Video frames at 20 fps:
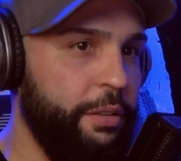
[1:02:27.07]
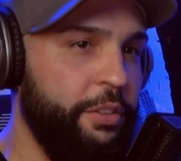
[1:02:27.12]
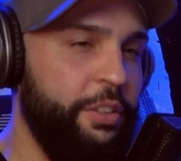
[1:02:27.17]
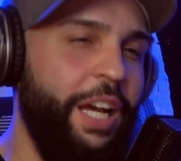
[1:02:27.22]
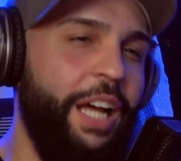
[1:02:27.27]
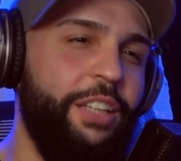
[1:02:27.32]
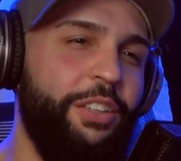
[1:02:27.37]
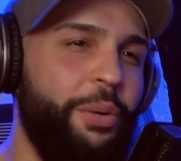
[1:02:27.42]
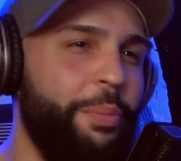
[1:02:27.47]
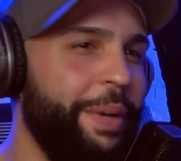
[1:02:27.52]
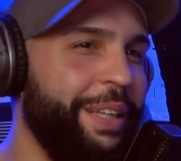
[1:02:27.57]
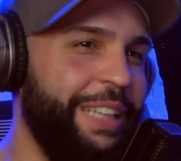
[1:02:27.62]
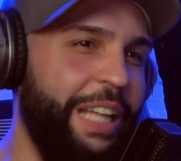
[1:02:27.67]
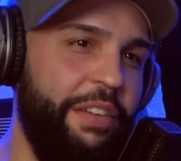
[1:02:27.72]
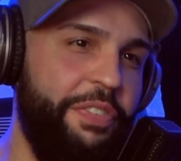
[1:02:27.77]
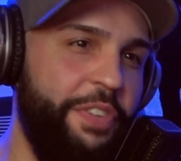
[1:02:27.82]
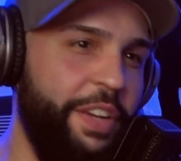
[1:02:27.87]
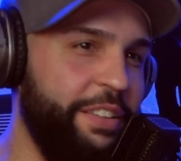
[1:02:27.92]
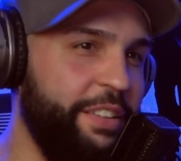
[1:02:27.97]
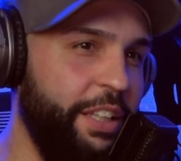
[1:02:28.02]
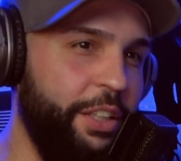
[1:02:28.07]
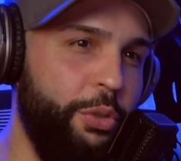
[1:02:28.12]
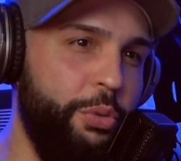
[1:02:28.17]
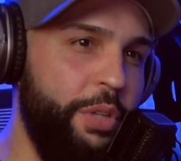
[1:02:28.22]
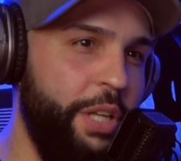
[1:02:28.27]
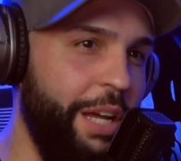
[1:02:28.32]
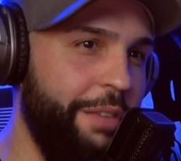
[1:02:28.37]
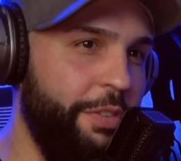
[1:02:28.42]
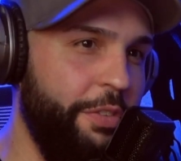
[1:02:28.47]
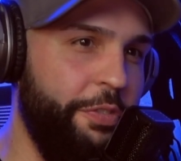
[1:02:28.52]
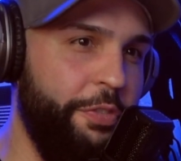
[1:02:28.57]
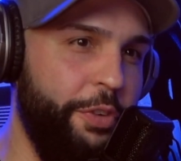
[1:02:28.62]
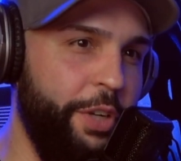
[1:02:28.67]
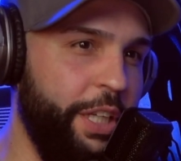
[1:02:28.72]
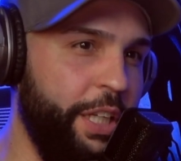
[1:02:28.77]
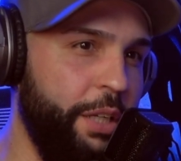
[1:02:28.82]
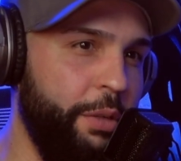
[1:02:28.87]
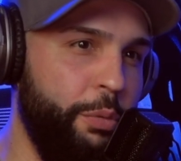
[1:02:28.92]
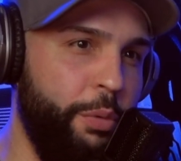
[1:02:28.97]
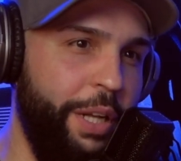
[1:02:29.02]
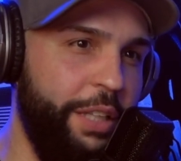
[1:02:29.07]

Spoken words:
John, don't make that face like you never freaking